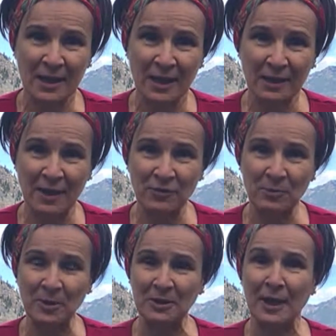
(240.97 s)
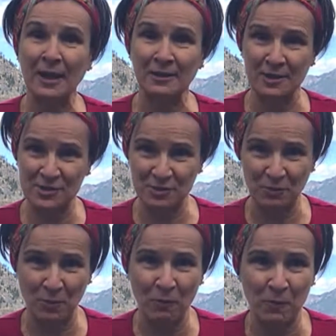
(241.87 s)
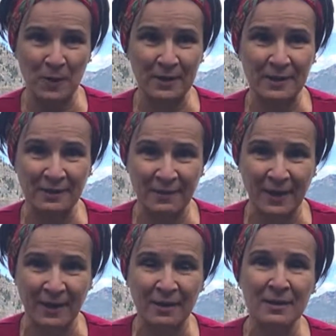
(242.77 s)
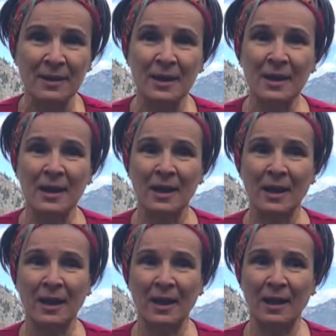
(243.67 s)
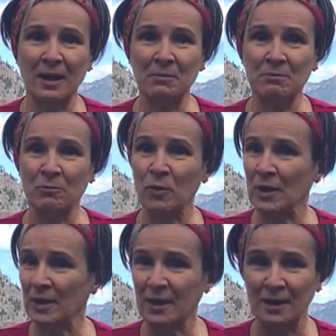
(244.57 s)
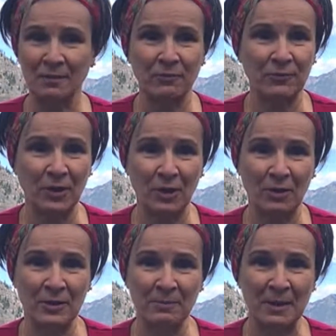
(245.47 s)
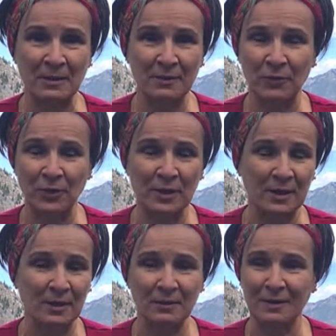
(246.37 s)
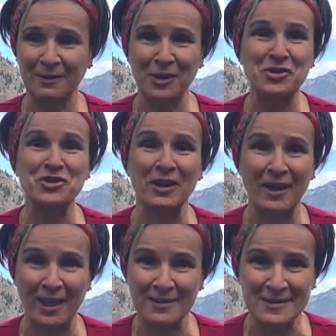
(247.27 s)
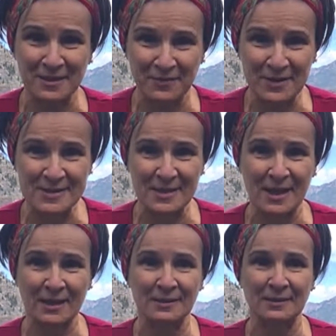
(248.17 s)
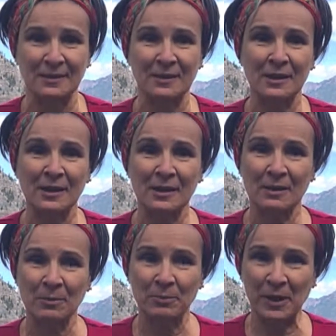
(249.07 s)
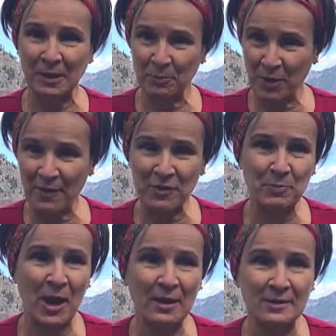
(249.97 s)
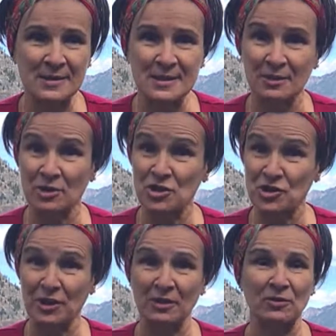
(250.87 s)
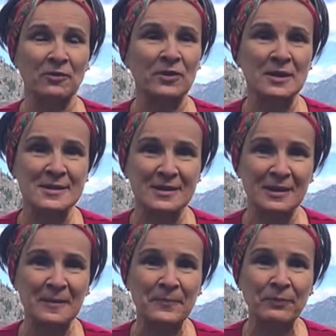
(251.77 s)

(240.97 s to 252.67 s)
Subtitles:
And after about 9 years of working there, working for the National Health Service and being in private practice and teaching at university,